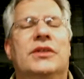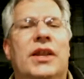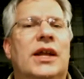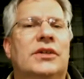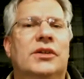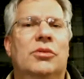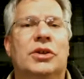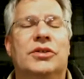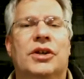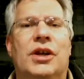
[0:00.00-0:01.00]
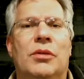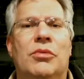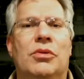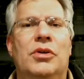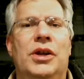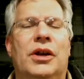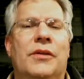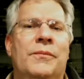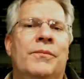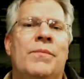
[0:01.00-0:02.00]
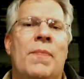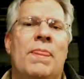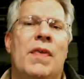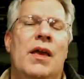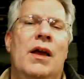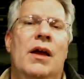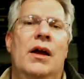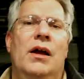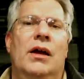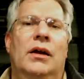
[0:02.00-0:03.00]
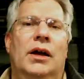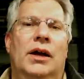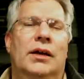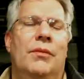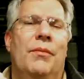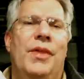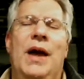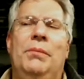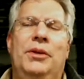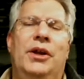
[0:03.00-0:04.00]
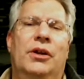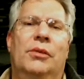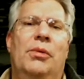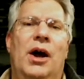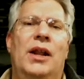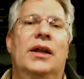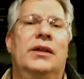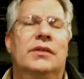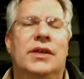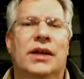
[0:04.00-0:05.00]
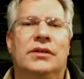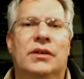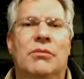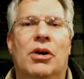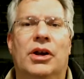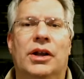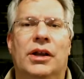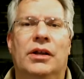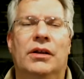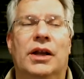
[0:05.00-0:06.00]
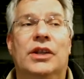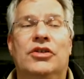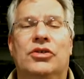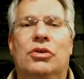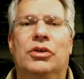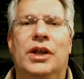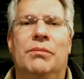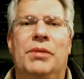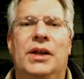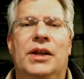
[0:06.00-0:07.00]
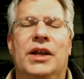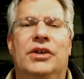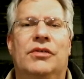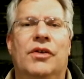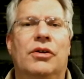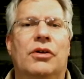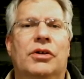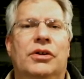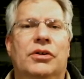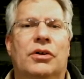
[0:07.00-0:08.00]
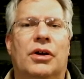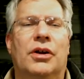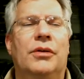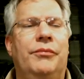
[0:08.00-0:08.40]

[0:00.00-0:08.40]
that actually wants to come through here. That particular product is actually marketed and sold at B&H Photo in New York.